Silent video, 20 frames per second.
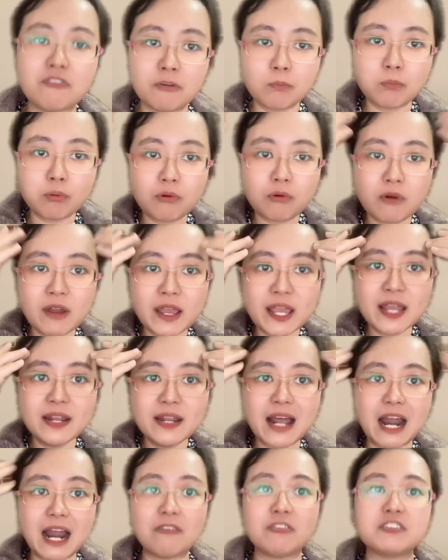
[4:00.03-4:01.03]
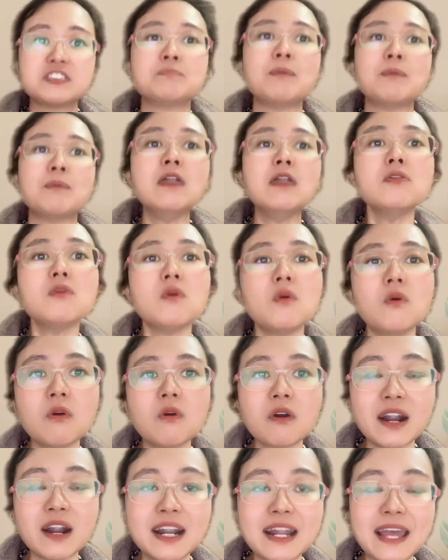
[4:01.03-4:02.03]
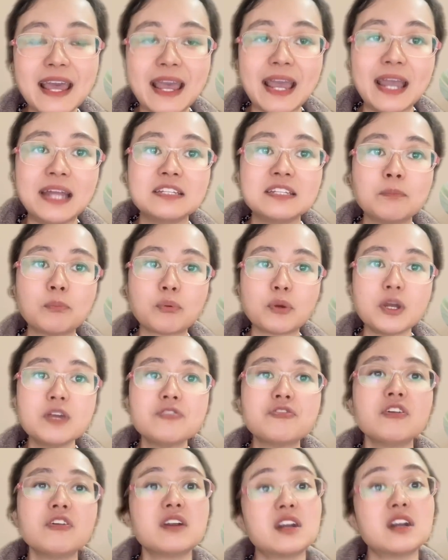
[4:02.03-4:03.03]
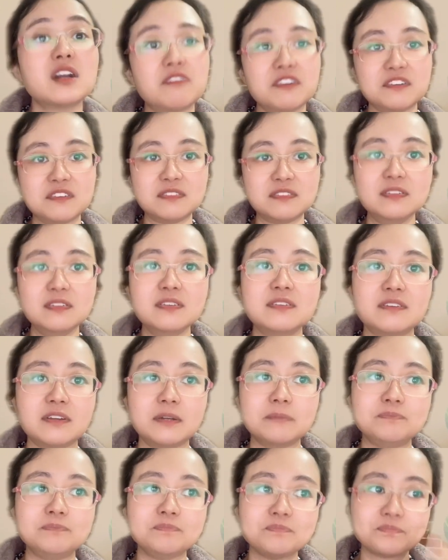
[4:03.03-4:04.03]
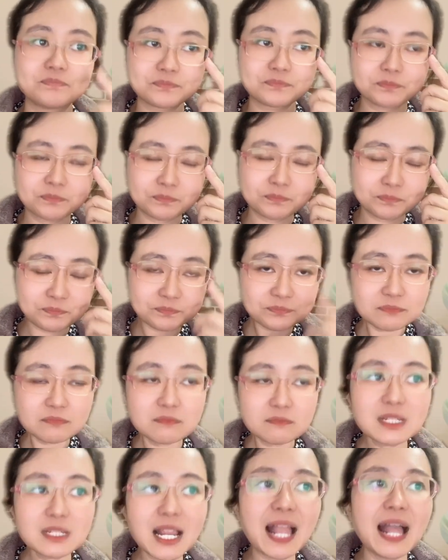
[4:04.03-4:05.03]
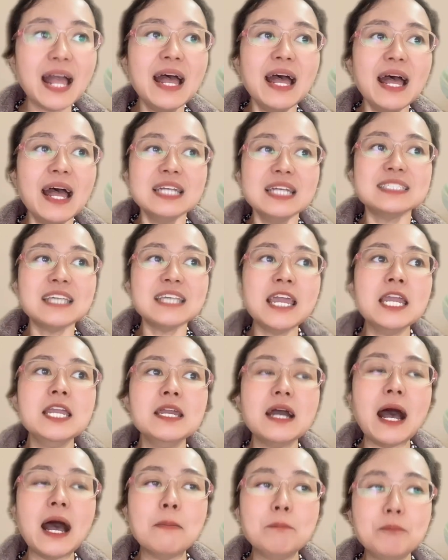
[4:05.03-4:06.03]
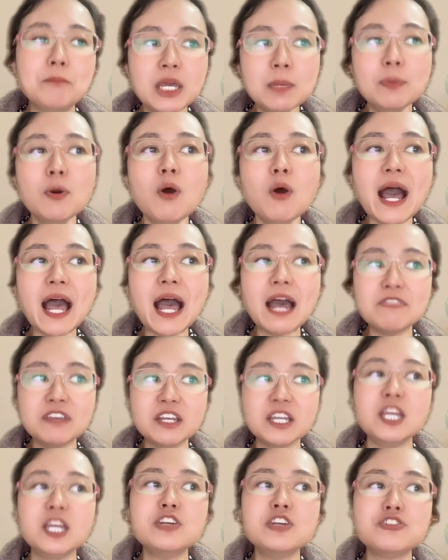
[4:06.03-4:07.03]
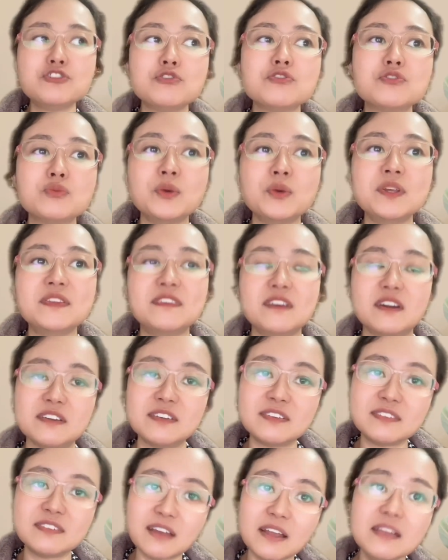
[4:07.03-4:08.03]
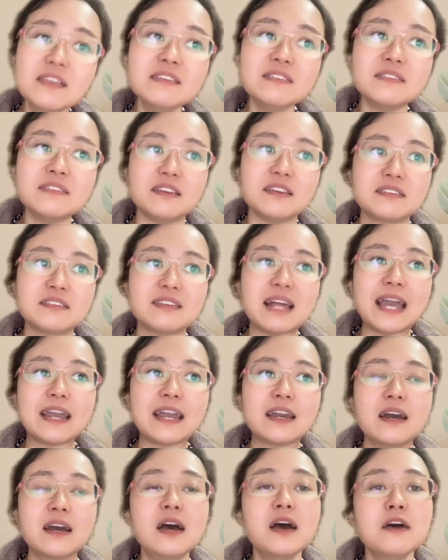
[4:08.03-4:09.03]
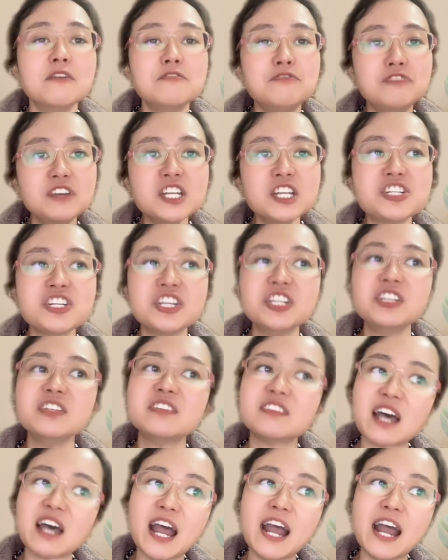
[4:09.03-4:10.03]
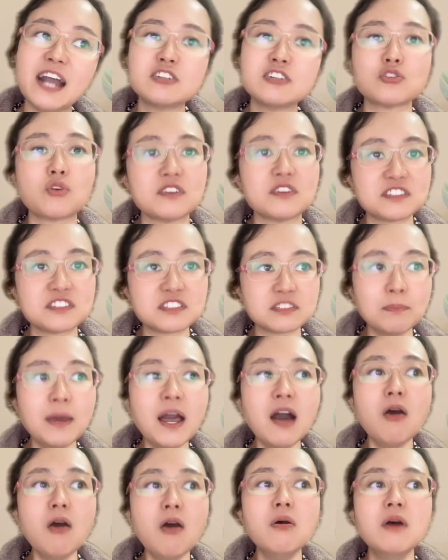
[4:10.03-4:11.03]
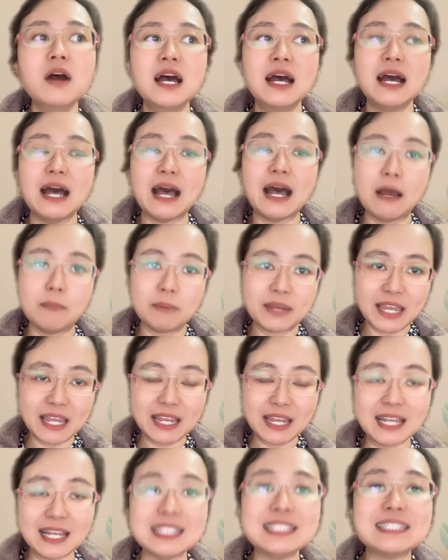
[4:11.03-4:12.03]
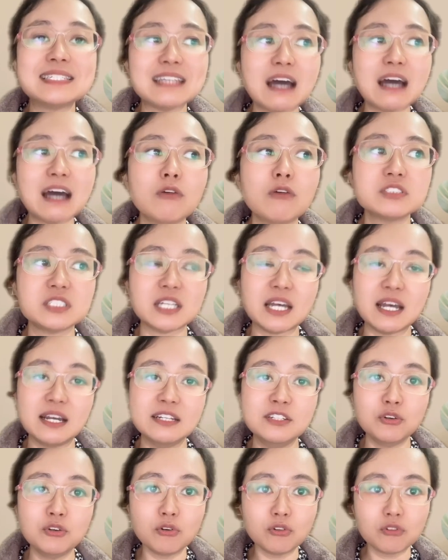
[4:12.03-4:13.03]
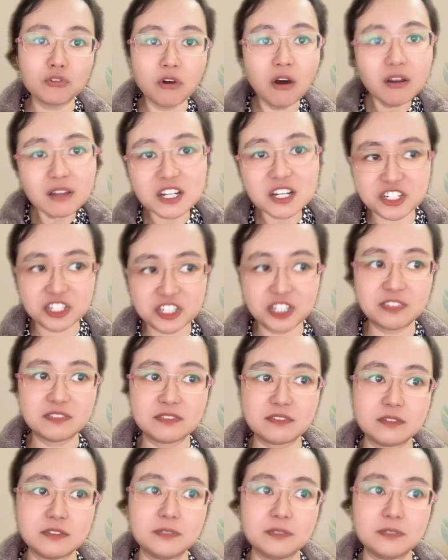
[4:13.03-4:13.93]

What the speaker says: brain, our spinal cord, and the peripheral nervous system. Say people having issues with their senses like vision, touch, or smell can consult a neurologist.